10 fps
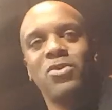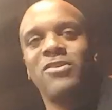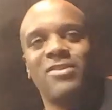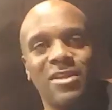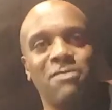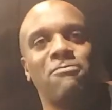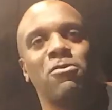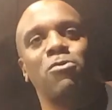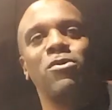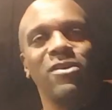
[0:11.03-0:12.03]
but it's there
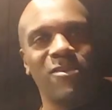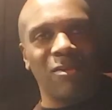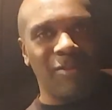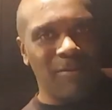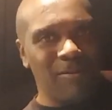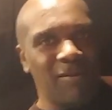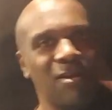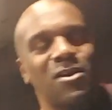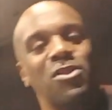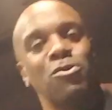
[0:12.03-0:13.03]
for a reason.
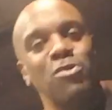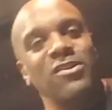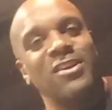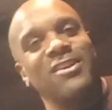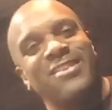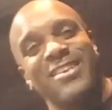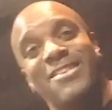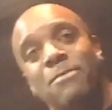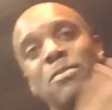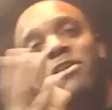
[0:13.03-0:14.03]
And the reason is
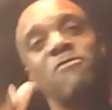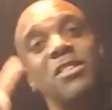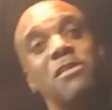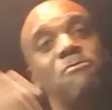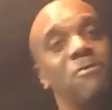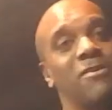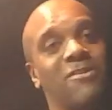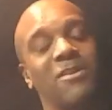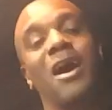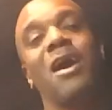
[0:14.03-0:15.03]
it's a bit of a
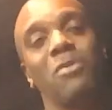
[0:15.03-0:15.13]
difference to